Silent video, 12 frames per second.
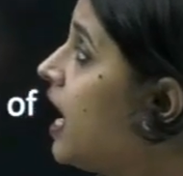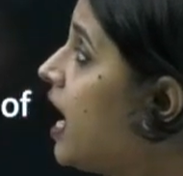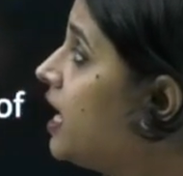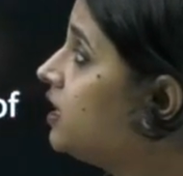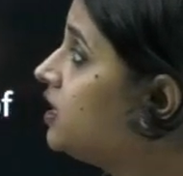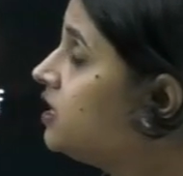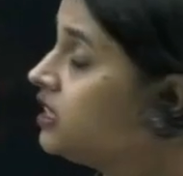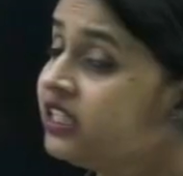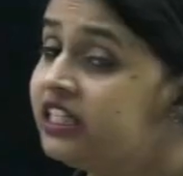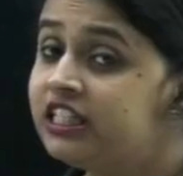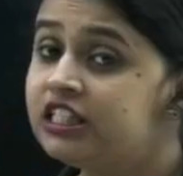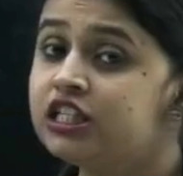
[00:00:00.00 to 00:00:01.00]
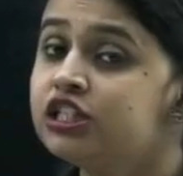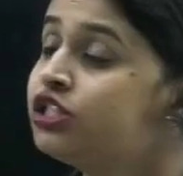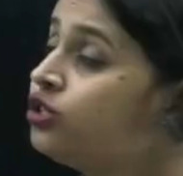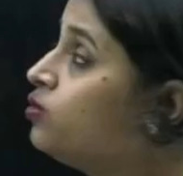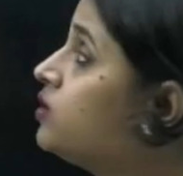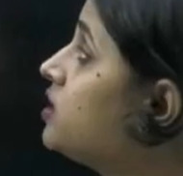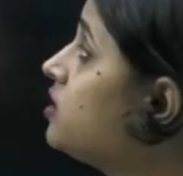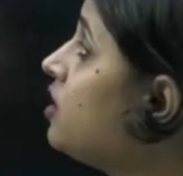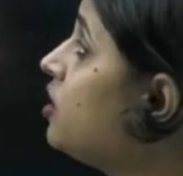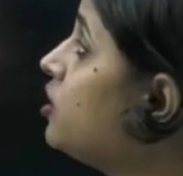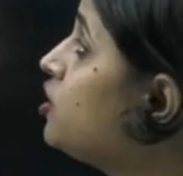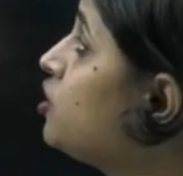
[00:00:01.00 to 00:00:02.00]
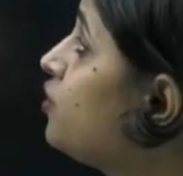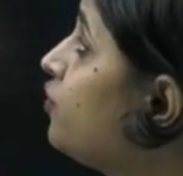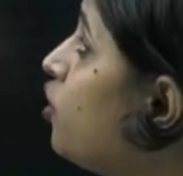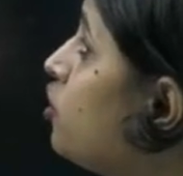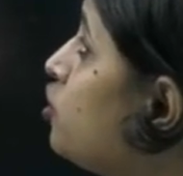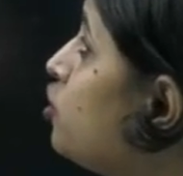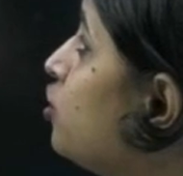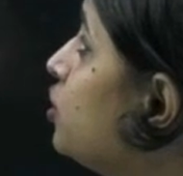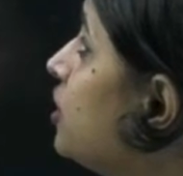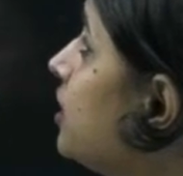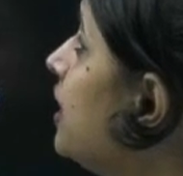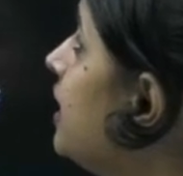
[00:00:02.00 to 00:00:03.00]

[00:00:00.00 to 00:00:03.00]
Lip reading: and the need to search for truth.